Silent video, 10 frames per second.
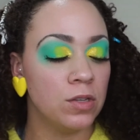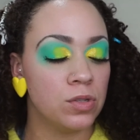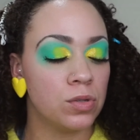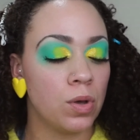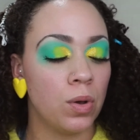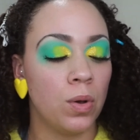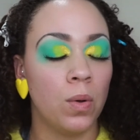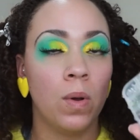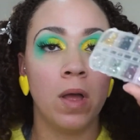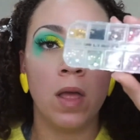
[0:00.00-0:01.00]

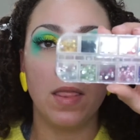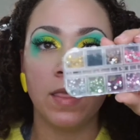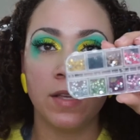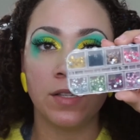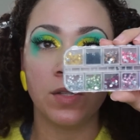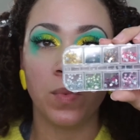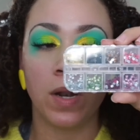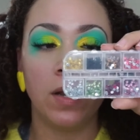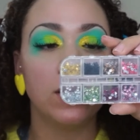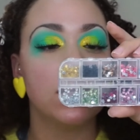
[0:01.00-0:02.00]
So this is what
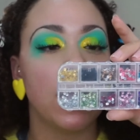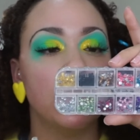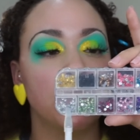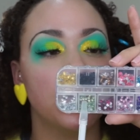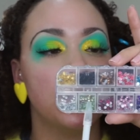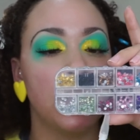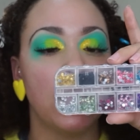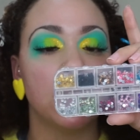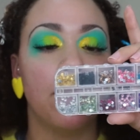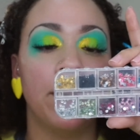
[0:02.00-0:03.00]
it looks like. So it just
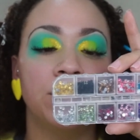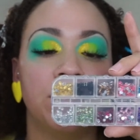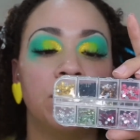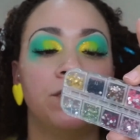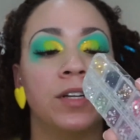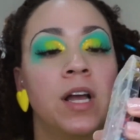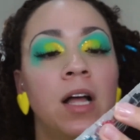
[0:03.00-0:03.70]
has a bunch of different